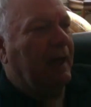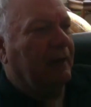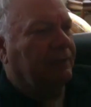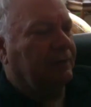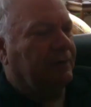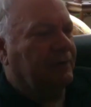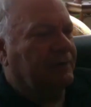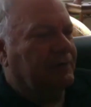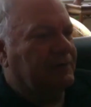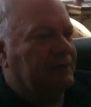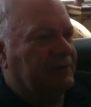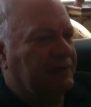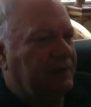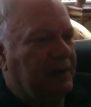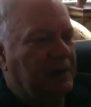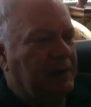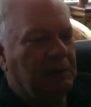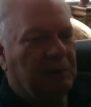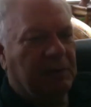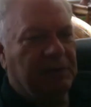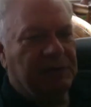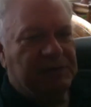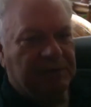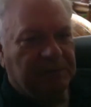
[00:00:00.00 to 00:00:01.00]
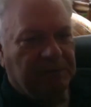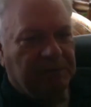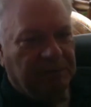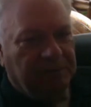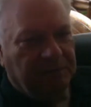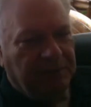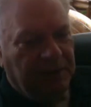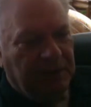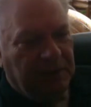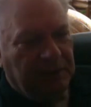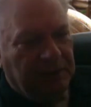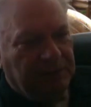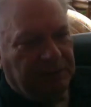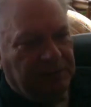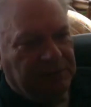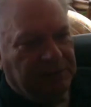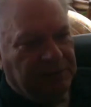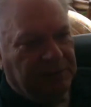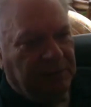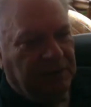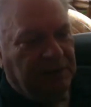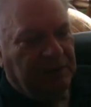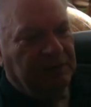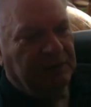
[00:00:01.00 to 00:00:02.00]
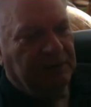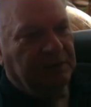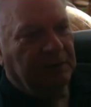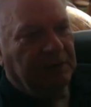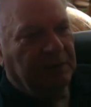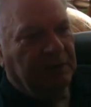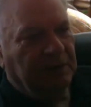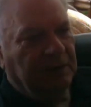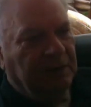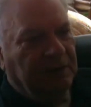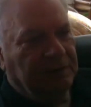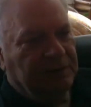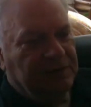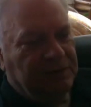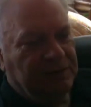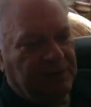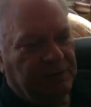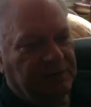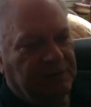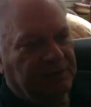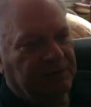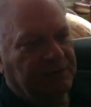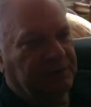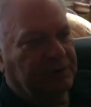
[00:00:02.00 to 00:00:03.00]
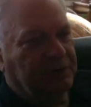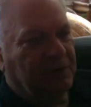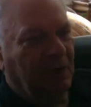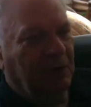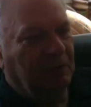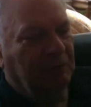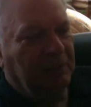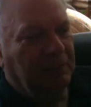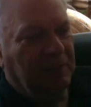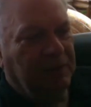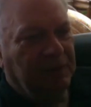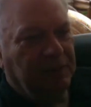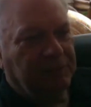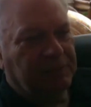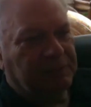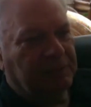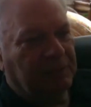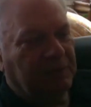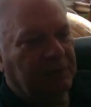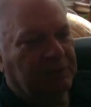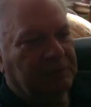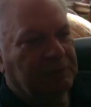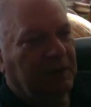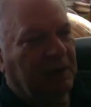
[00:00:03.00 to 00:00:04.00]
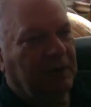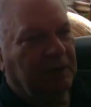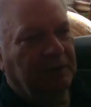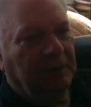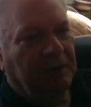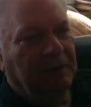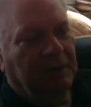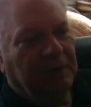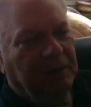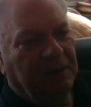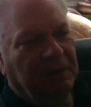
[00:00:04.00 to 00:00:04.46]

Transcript: at the sequence of events in, in Jesus' adult ministry and try to